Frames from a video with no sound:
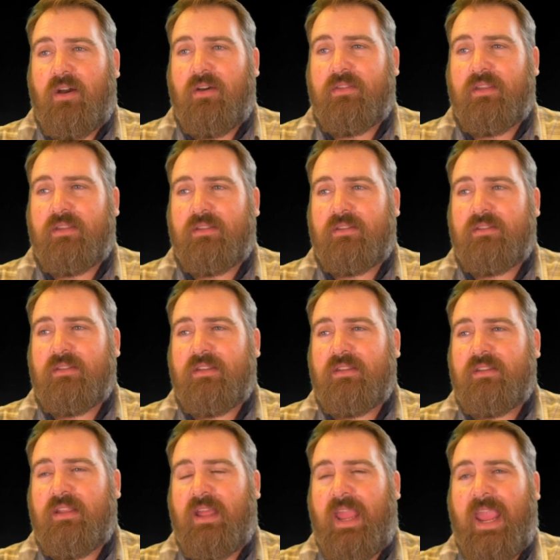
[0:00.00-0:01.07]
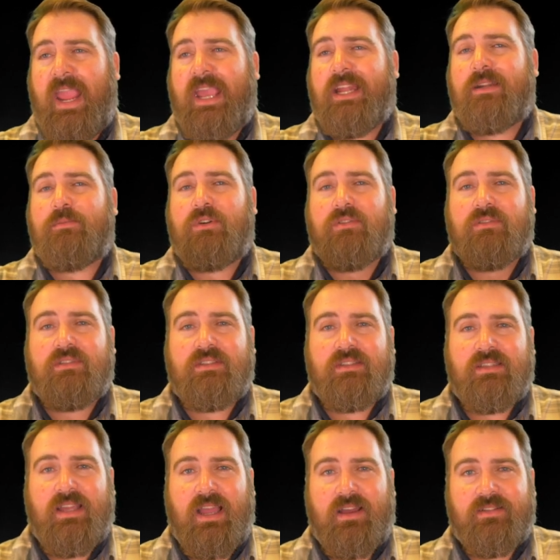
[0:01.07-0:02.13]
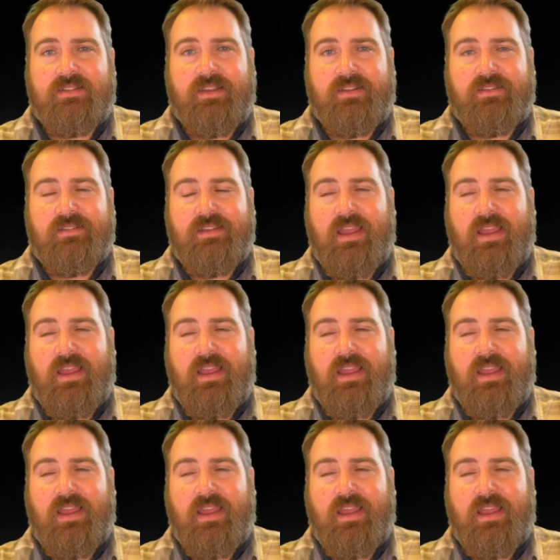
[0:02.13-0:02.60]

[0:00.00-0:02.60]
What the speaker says: the animals out there.